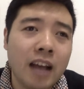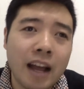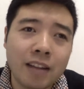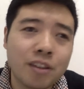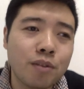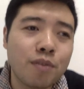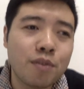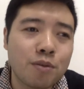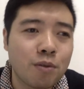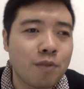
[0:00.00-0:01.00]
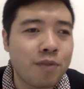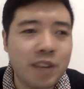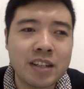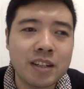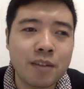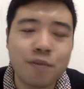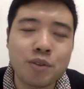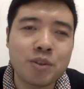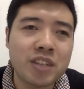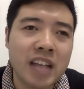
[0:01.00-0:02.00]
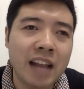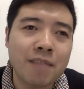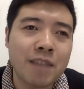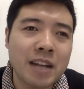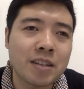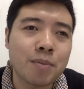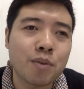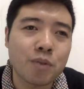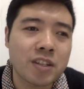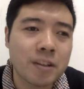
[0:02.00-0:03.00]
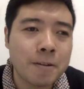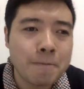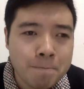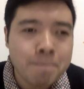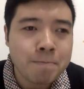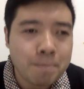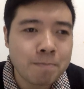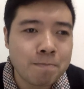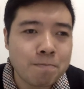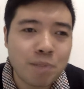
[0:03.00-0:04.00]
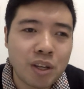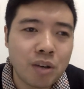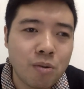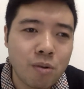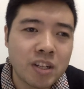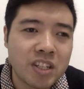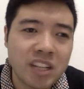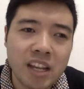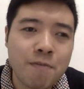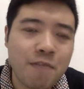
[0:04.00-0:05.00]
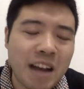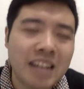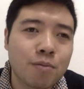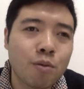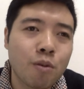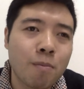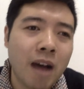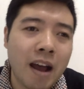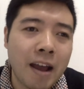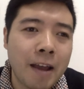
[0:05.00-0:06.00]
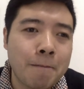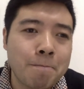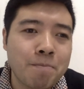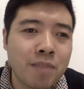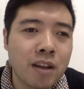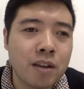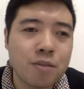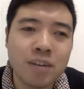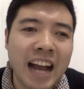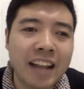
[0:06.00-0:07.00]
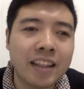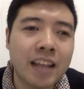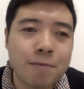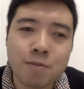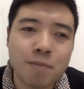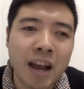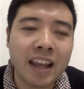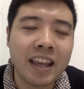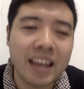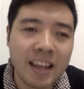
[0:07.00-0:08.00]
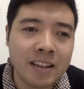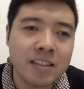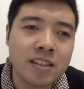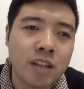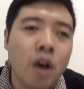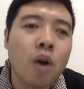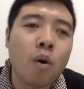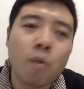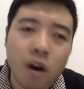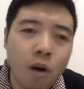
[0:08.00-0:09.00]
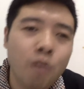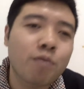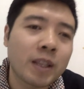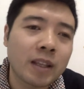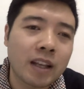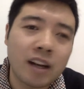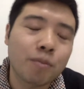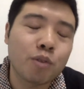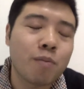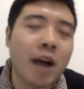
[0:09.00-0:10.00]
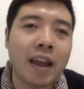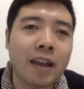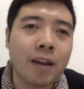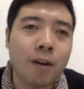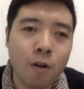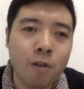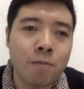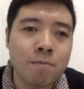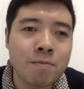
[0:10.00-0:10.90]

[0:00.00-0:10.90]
and tofu, fish, fruits and vegetables. Because in festival, my relatives, my kins, will often come to my home.